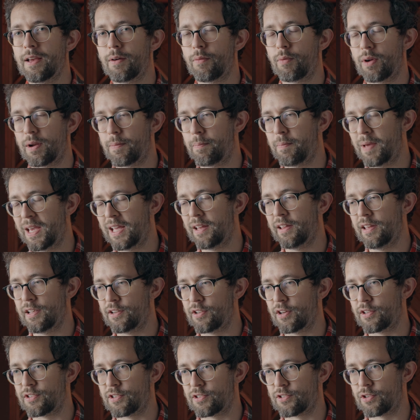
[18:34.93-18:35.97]
What it mainly
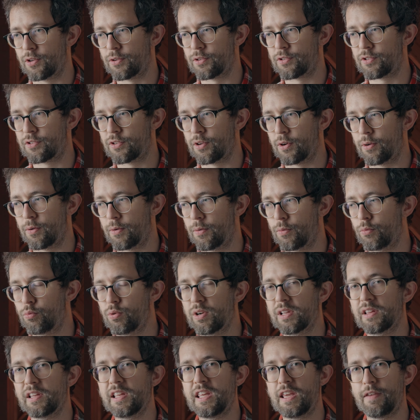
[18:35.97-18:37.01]
does is also
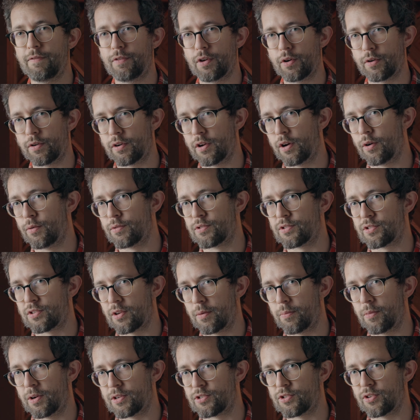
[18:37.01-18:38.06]
relieve your nose
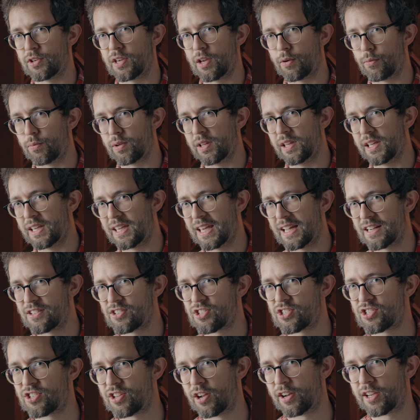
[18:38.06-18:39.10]
somewhat, so you can really get
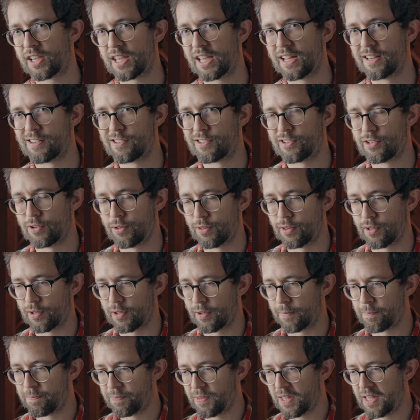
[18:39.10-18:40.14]
stuck into
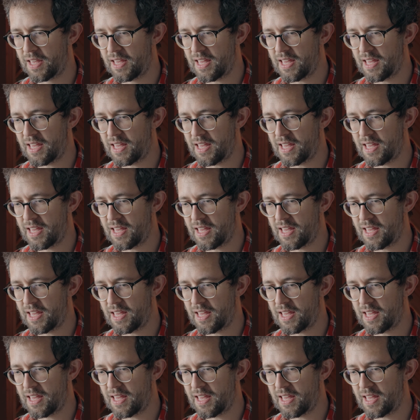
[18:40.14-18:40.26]
the